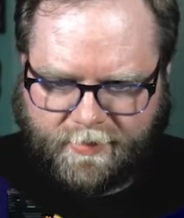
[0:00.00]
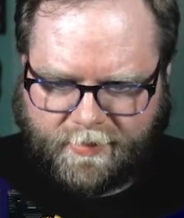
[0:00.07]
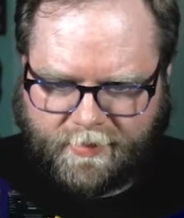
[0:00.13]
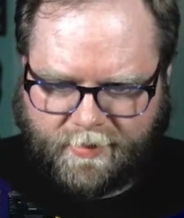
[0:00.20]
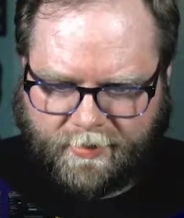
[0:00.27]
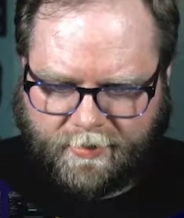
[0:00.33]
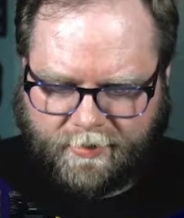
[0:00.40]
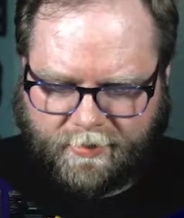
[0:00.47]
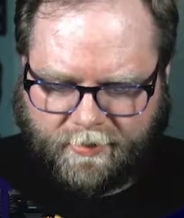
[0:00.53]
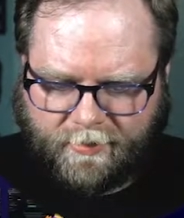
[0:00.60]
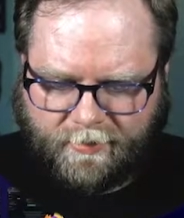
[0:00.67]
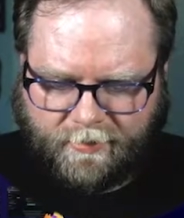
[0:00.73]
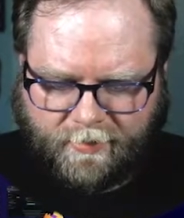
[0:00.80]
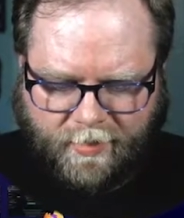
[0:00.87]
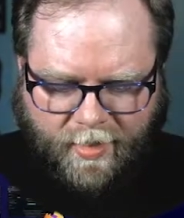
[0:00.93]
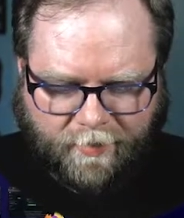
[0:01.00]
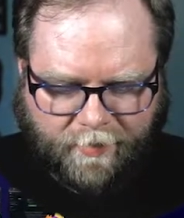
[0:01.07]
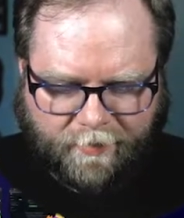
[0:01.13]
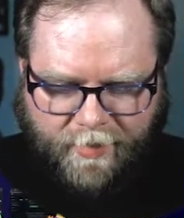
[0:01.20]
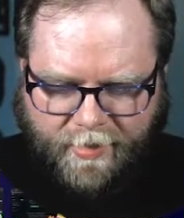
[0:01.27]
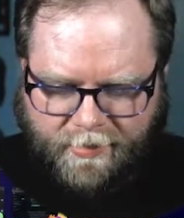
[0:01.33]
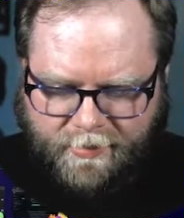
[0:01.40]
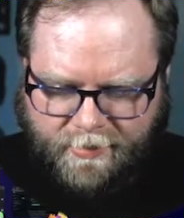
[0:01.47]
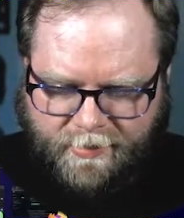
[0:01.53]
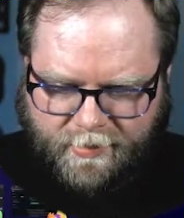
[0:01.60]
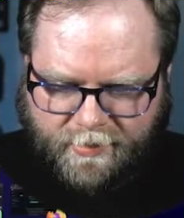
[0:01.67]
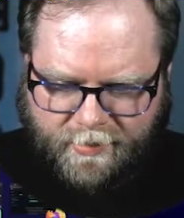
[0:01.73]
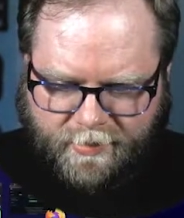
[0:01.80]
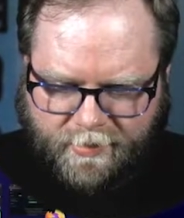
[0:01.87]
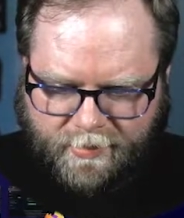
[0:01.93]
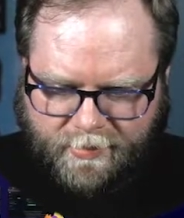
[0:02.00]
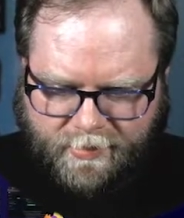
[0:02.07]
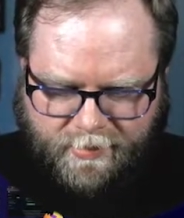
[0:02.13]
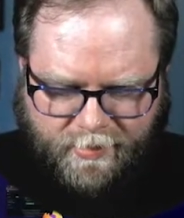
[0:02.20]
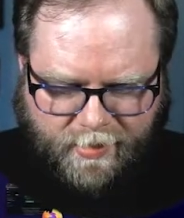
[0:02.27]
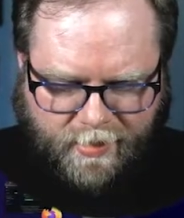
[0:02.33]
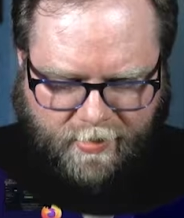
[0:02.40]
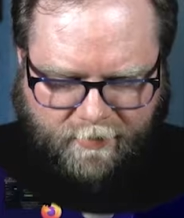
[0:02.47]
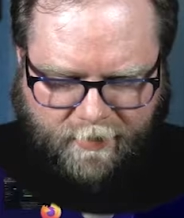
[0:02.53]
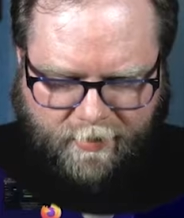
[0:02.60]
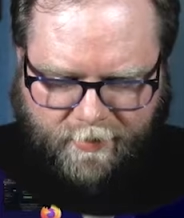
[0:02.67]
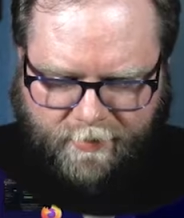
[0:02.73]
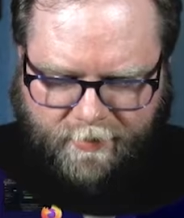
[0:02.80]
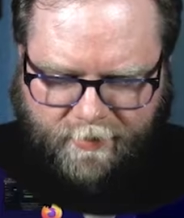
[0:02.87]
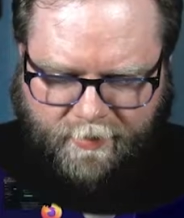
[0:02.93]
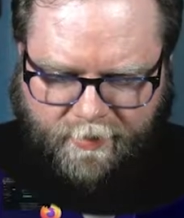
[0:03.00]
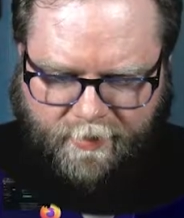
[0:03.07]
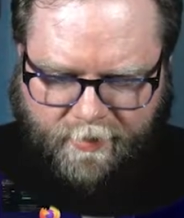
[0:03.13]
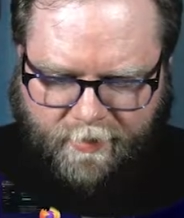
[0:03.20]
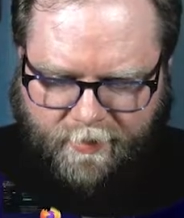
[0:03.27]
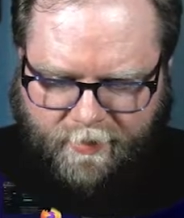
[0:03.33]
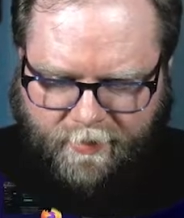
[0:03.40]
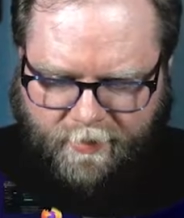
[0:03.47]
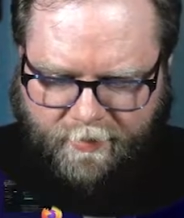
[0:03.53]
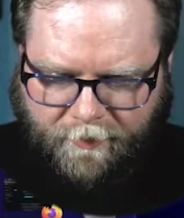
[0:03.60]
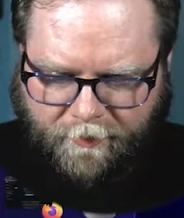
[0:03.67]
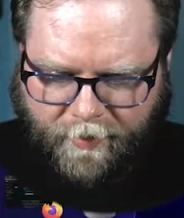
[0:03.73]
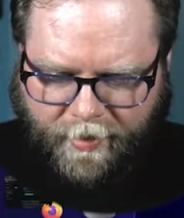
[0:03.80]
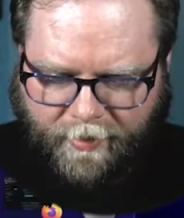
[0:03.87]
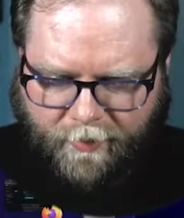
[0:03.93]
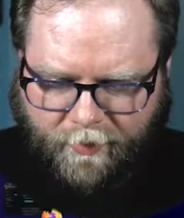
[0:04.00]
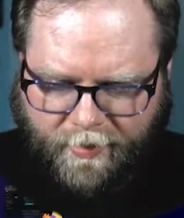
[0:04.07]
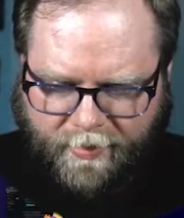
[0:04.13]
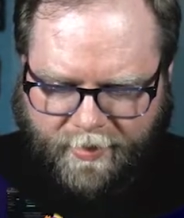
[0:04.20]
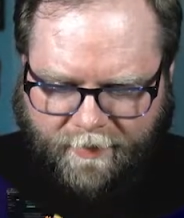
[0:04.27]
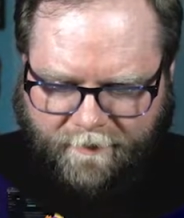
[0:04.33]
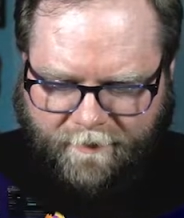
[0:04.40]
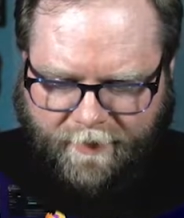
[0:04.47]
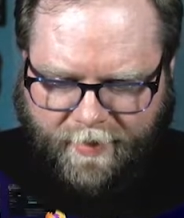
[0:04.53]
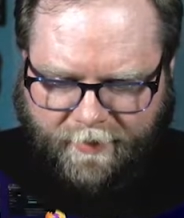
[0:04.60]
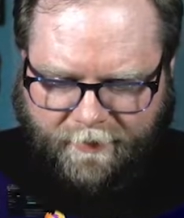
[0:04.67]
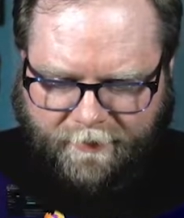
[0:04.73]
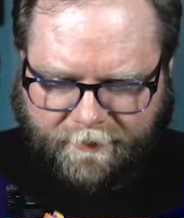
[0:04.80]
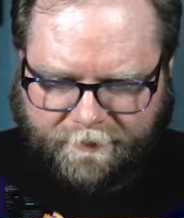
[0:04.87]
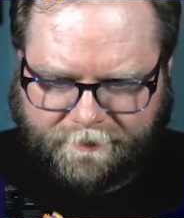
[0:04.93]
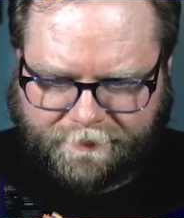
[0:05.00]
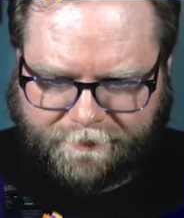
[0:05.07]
So copy paste, escape, right quit that file.